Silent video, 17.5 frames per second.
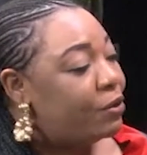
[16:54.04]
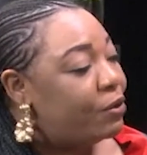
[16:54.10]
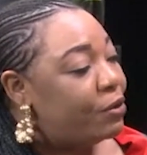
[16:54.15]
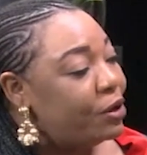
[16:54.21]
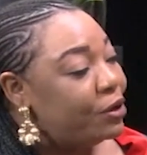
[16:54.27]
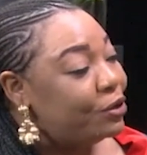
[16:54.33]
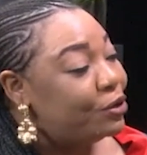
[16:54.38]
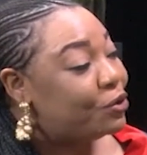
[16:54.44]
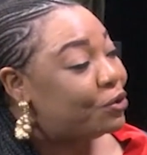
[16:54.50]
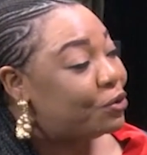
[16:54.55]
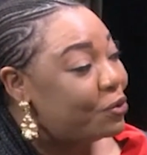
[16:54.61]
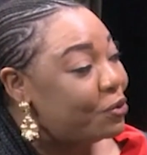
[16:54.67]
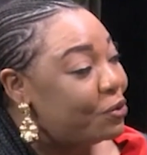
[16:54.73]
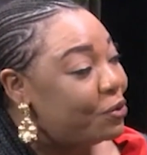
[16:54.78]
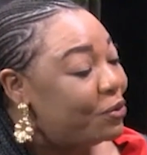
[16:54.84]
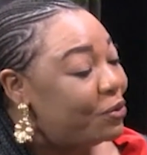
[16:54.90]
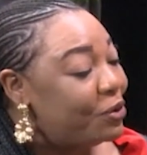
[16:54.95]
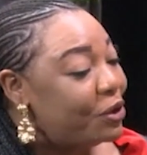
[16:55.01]
run us
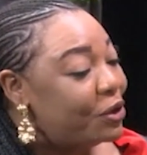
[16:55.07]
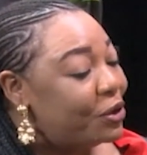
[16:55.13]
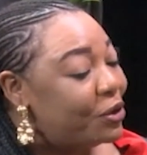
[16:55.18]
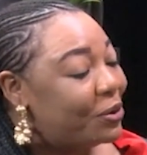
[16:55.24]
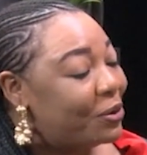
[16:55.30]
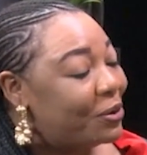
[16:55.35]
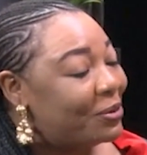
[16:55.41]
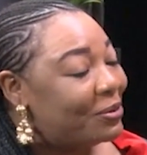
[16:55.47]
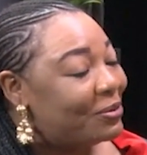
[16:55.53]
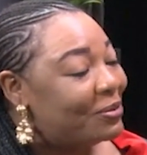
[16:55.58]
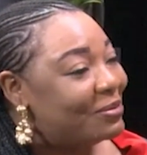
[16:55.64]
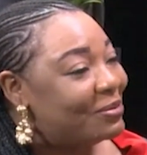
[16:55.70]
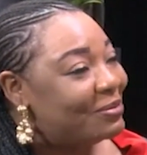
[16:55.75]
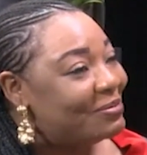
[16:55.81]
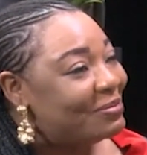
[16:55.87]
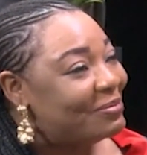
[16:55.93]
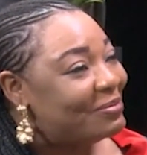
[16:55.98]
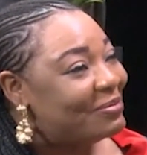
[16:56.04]
through your
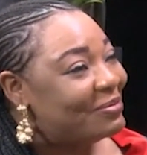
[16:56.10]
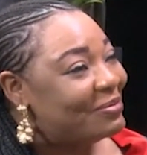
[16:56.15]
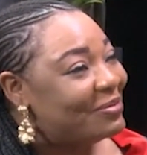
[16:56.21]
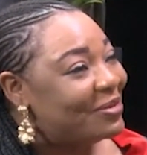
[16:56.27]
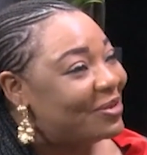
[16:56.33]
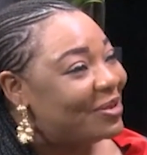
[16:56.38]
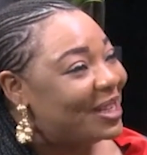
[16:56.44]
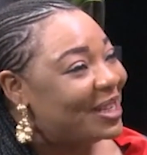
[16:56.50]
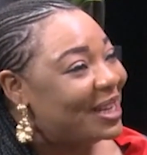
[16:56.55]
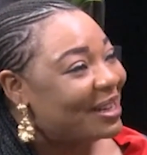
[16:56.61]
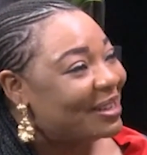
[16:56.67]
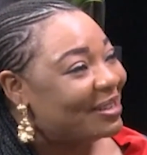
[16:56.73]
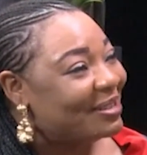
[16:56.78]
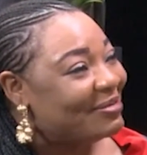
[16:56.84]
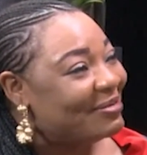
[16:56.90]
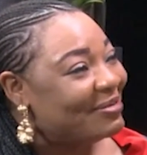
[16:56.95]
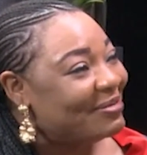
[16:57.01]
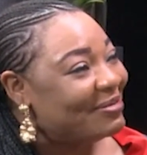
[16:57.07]

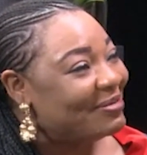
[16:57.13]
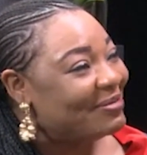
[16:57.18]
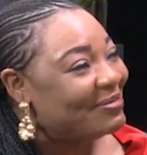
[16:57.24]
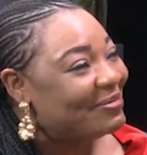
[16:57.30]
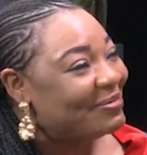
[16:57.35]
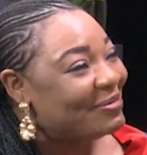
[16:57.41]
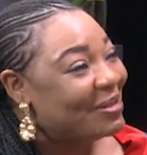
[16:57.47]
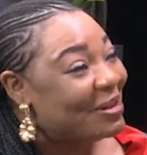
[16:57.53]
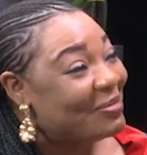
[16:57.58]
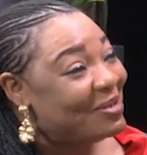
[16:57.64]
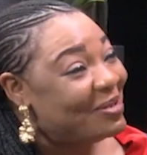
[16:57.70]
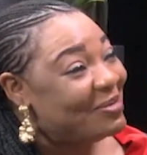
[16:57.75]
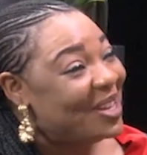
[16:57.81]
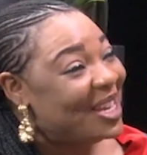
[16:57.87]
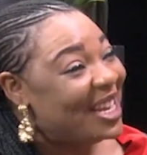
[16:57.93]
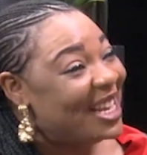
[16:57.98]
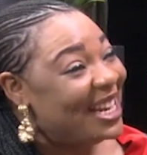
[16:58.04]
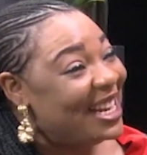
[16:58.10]
routine. From the
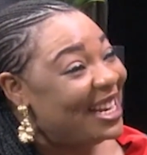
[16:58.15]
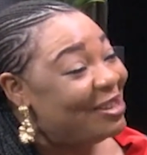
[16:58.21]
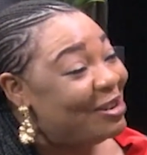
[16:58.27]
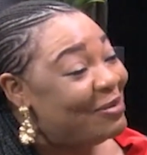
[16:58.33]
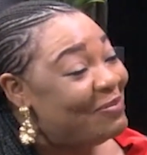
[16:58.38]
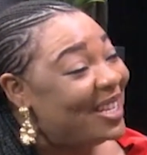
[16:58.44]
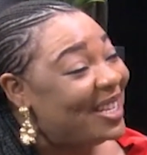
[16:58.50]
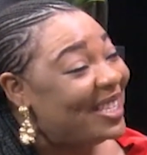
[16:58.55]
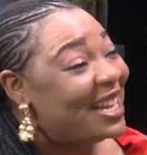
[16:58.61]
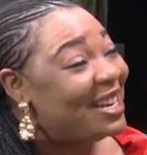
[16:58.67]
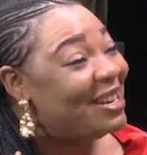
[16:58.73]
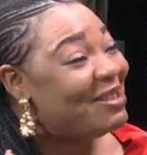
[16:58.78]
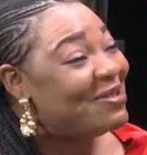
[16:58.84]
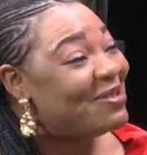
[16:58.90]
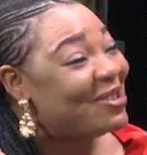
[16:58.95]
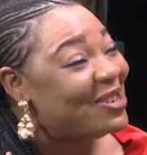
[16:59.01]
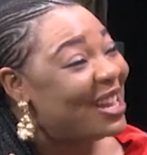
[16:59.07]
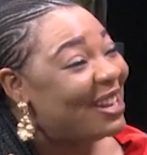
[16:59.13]
beginning, don't miss
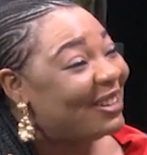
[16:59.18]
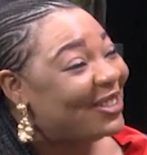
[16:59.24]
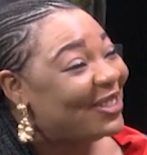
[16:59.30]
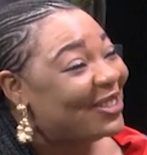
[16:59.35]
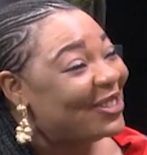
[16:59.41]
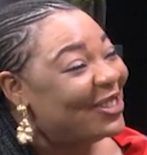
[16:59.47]
anyone out.